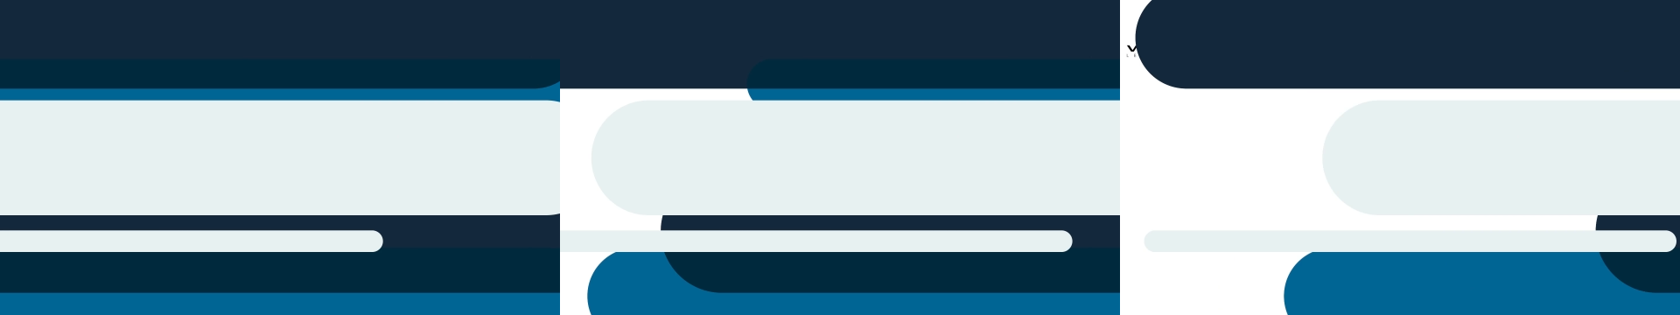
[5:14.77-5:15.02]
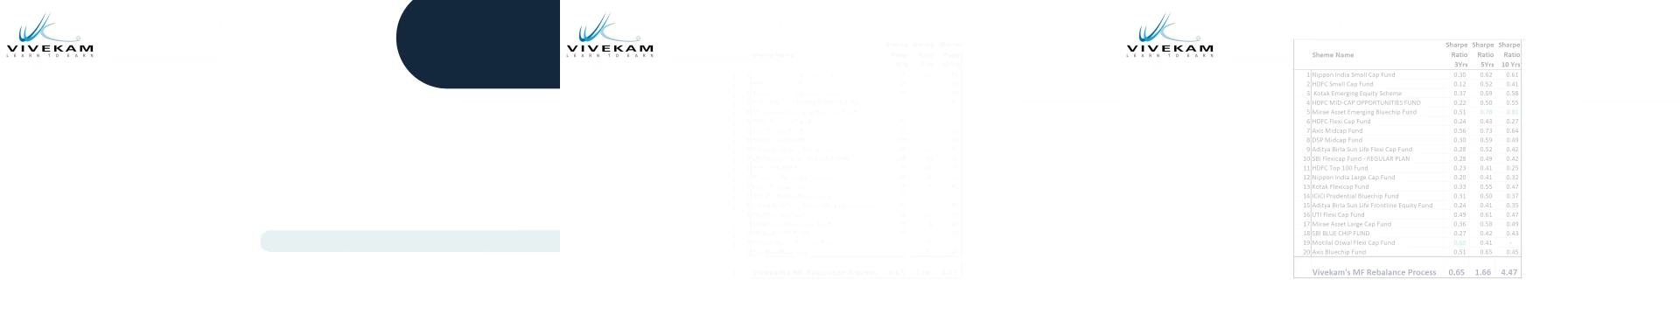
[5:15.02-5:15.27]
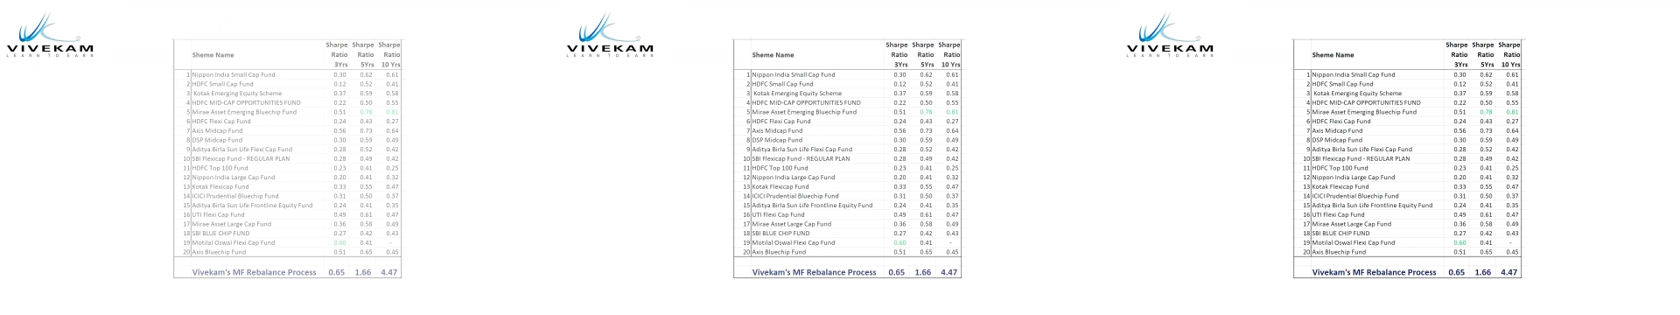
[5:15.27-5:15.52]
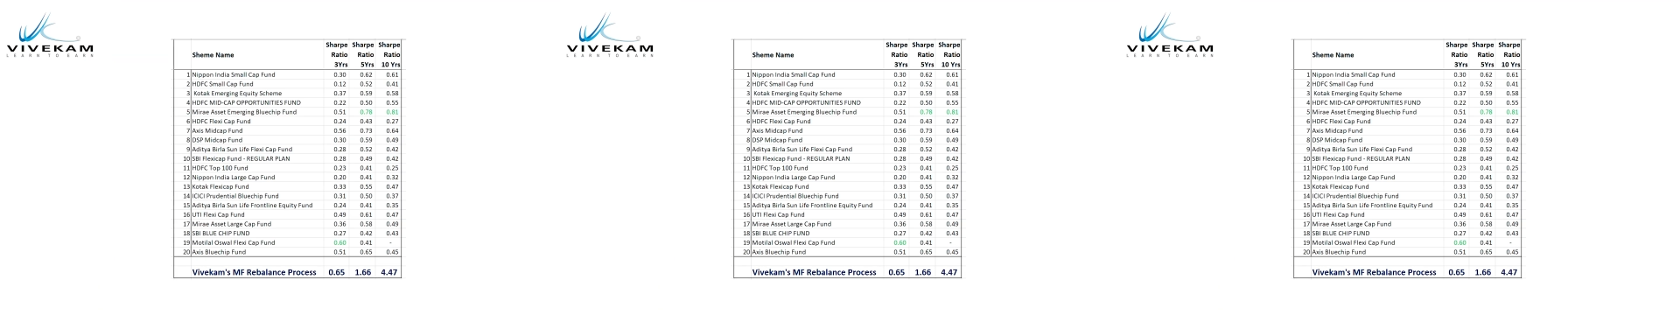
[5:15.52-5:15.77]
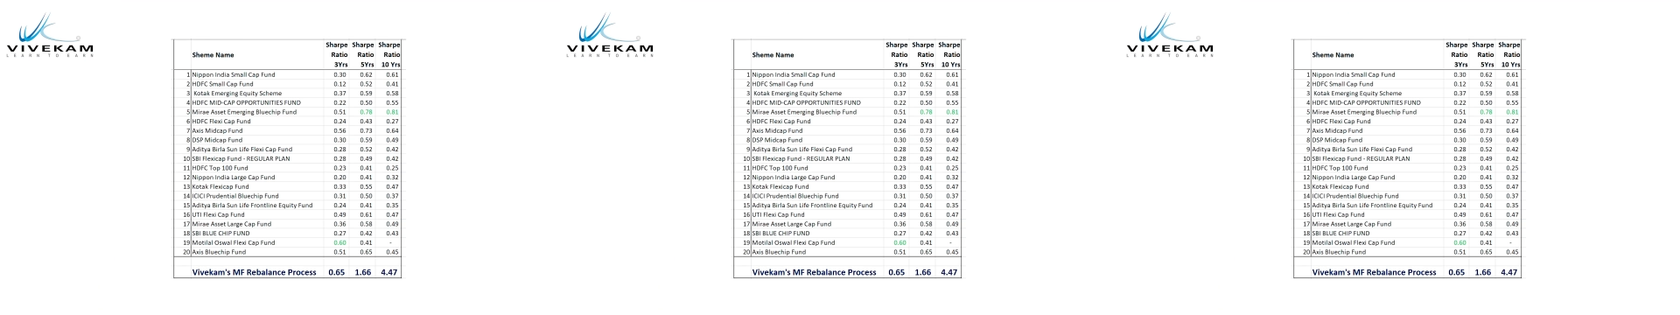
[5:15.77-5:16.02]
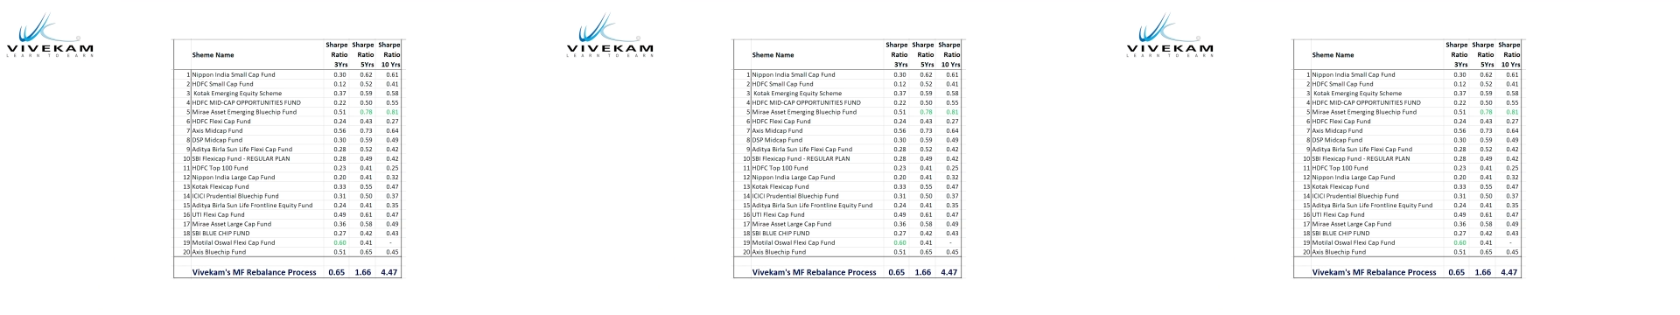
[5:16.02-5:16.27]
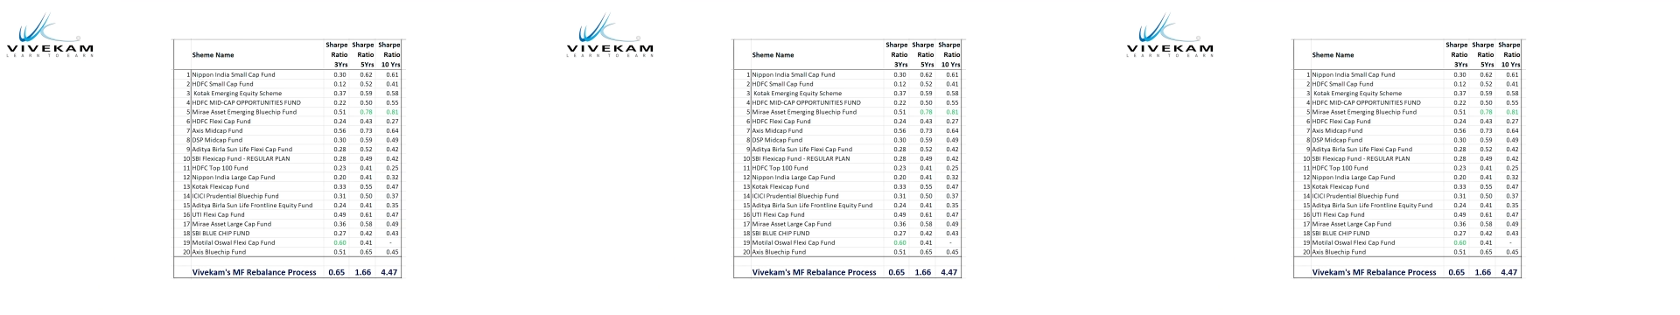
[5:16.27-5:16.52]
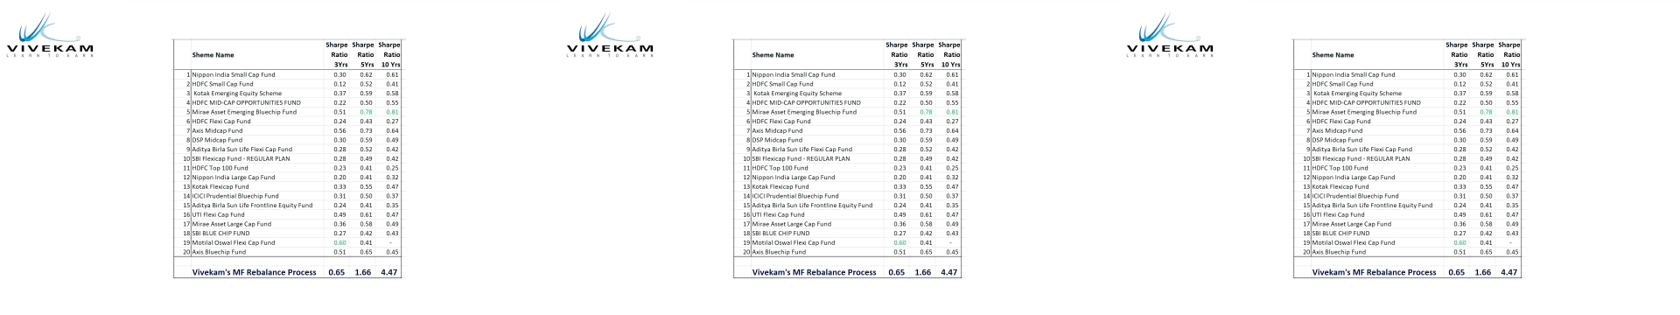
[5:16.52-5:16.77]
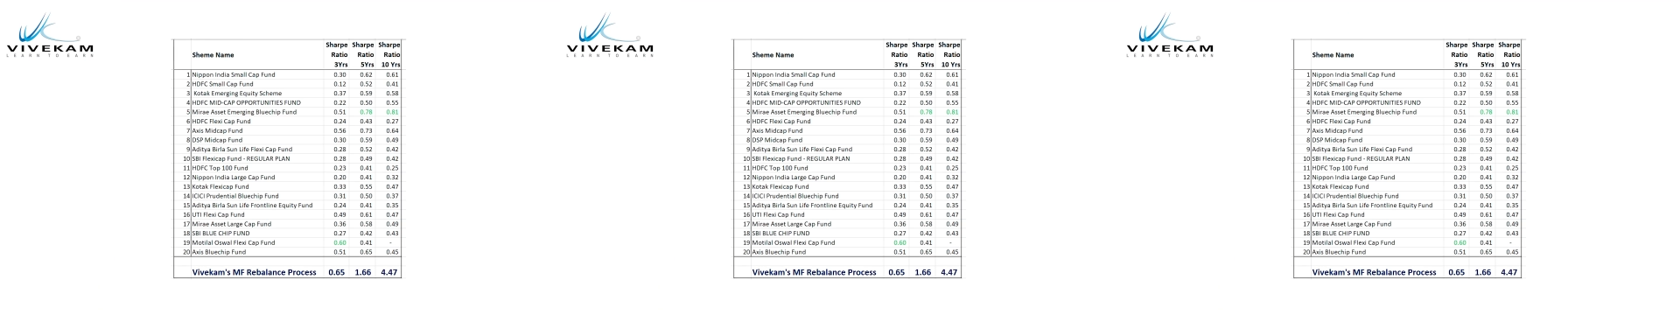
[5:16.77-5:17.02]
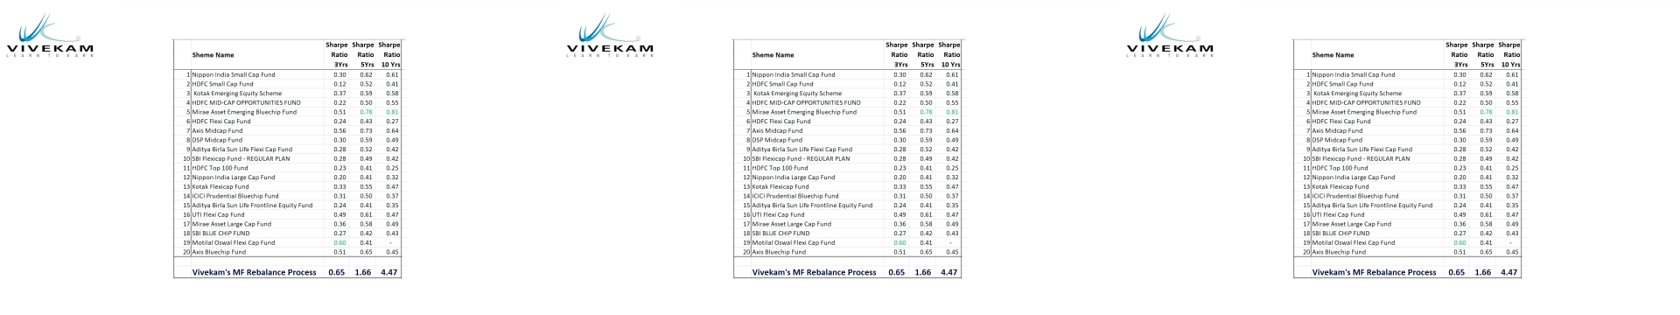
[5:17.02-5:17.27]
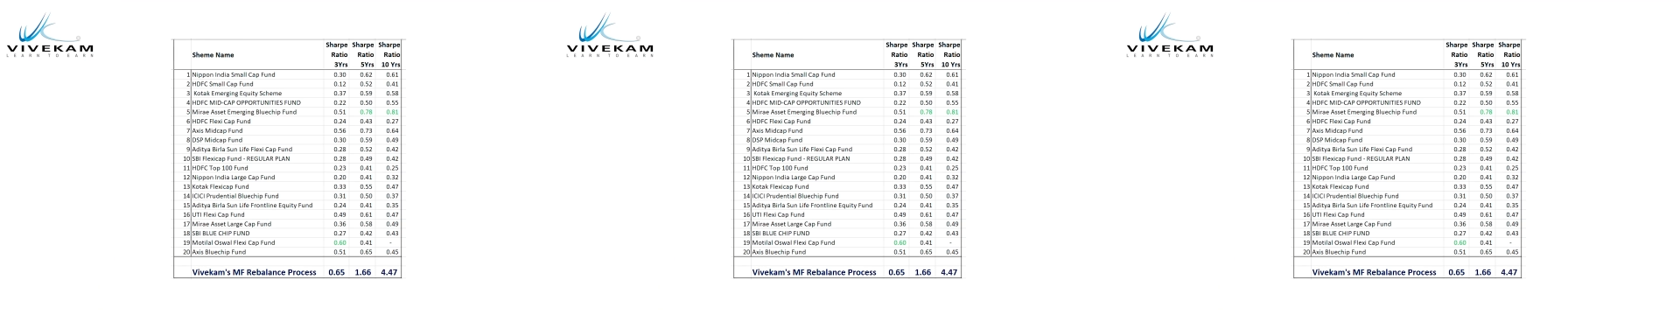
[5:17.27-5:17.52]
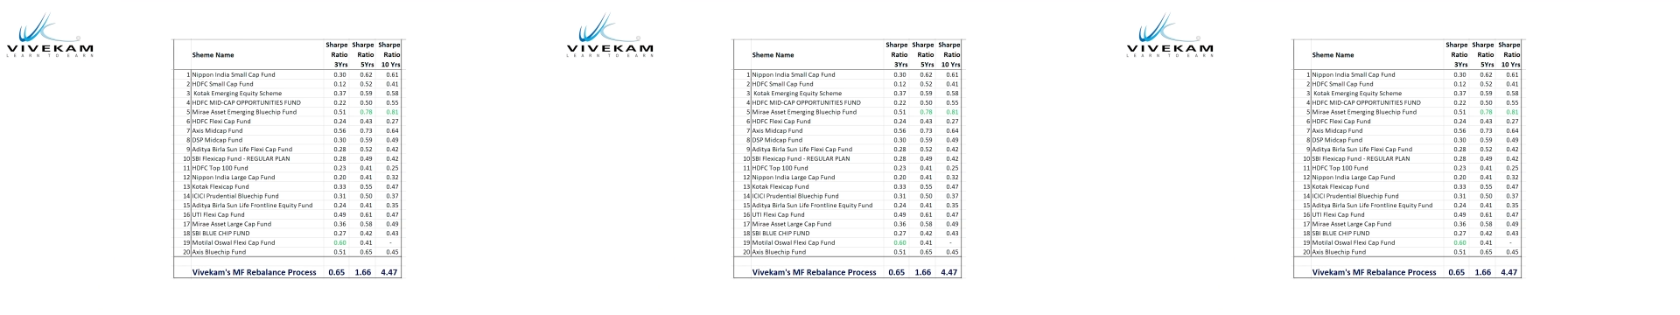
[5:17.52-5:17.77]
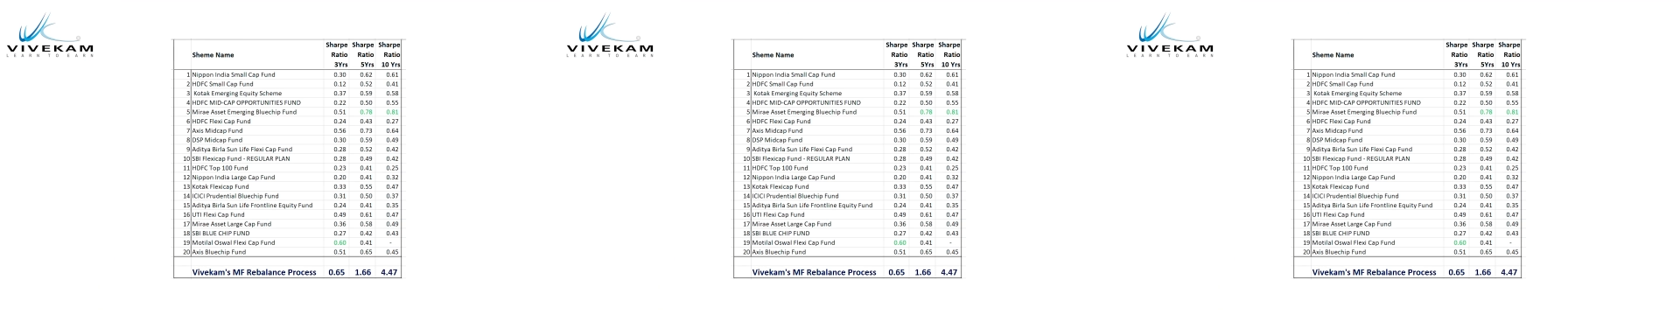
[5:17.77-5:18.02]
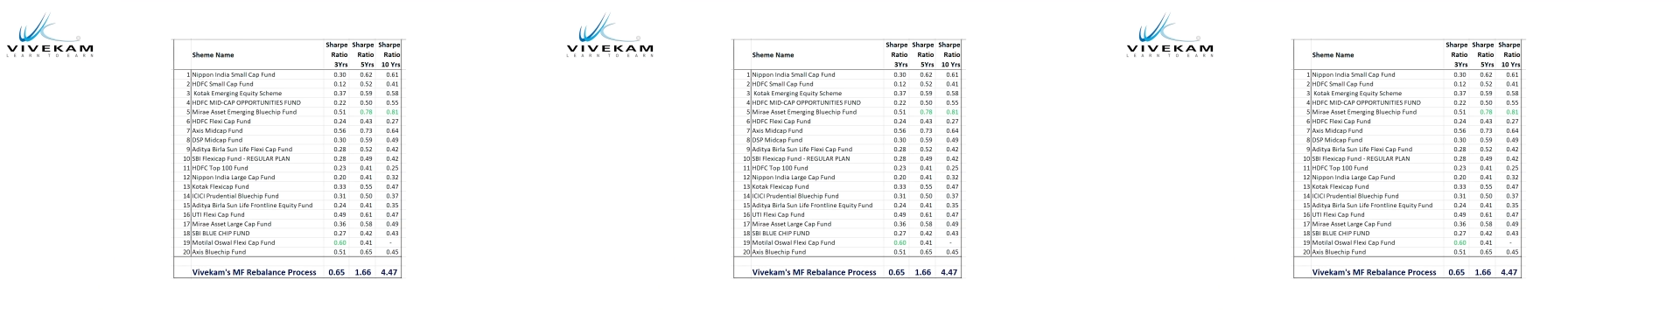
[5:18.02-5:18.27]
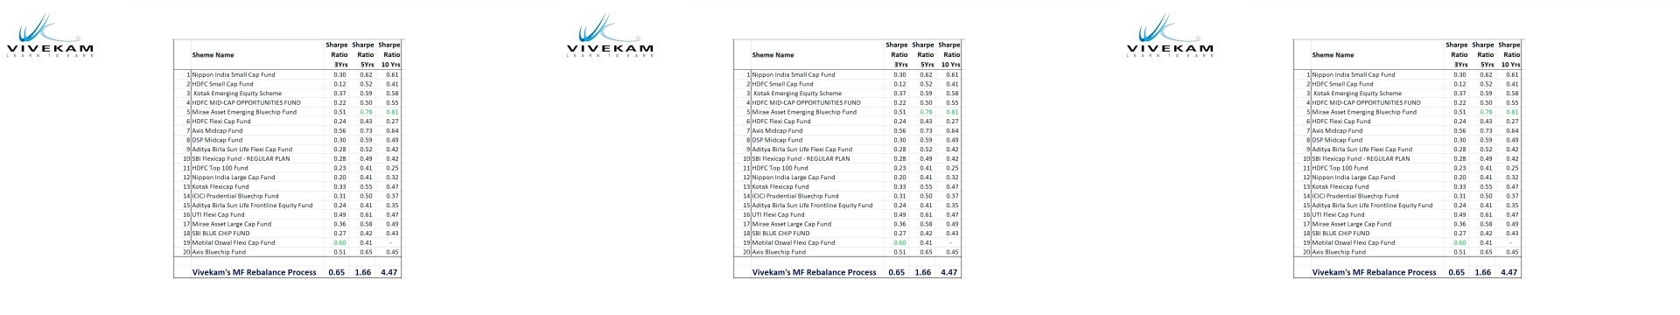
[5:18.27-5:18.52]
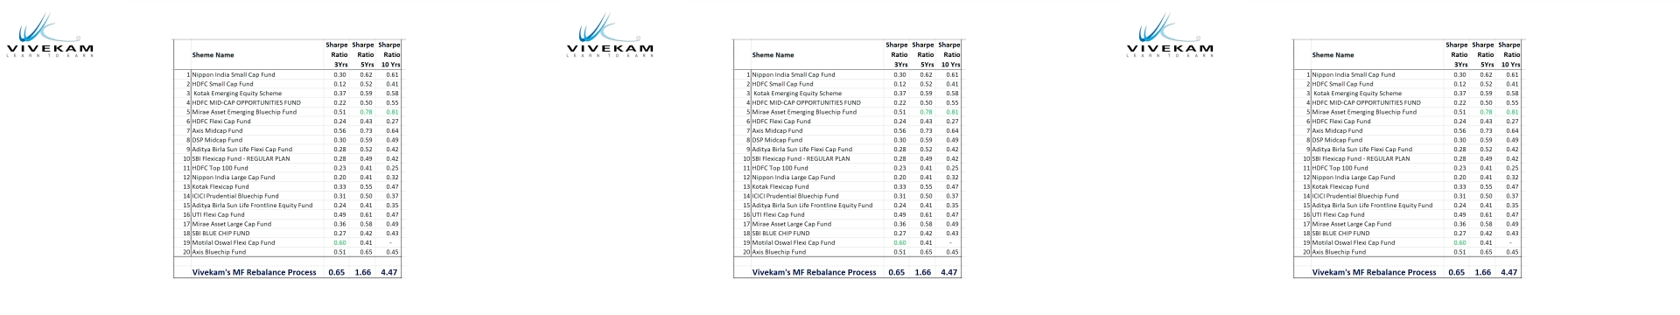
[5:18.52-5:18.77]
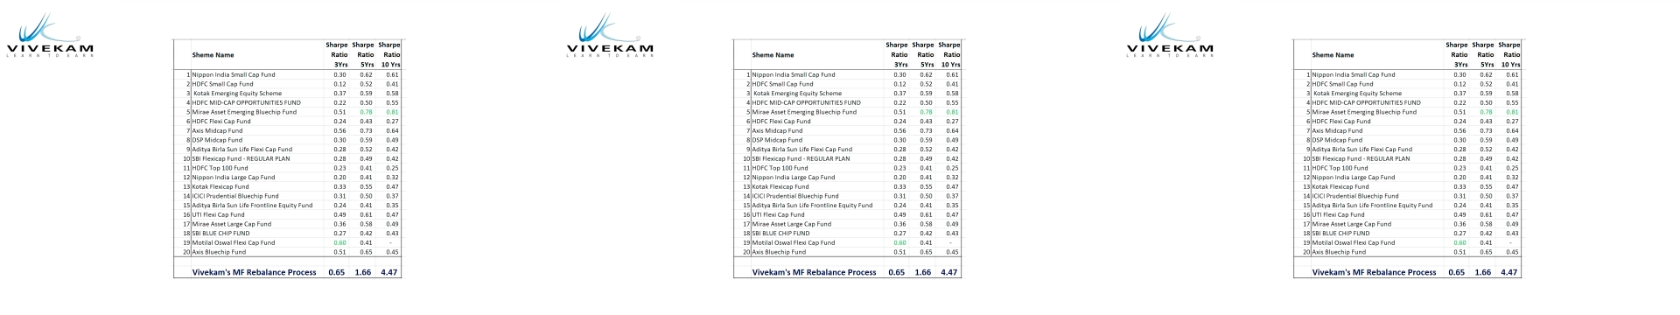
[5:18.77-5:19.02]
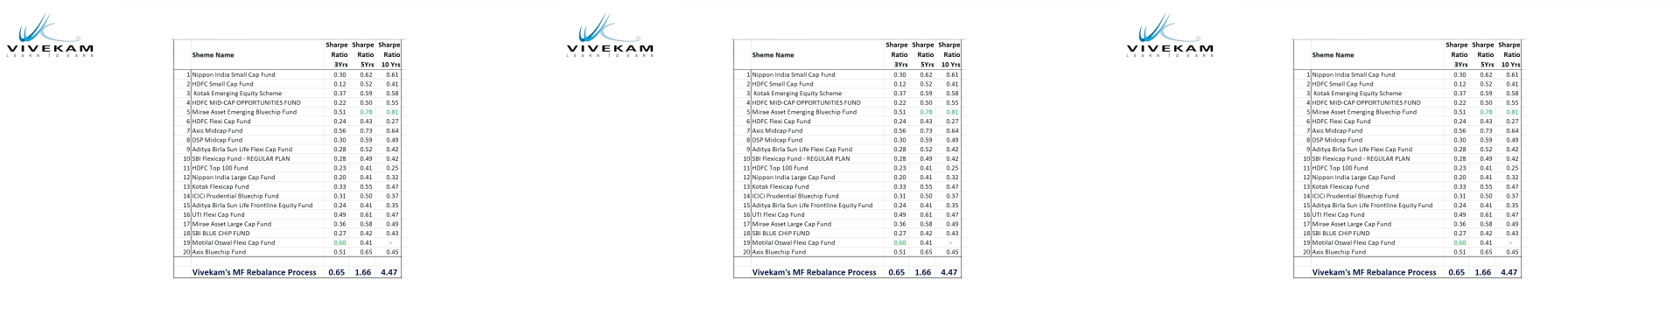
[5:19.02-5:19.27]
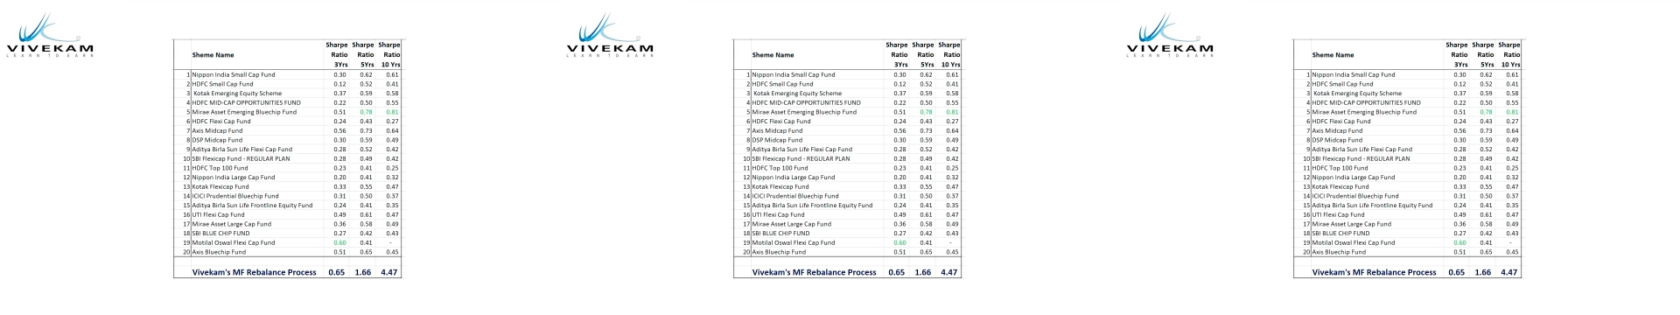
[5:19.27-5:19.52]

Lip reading: [unreadable: no face in view]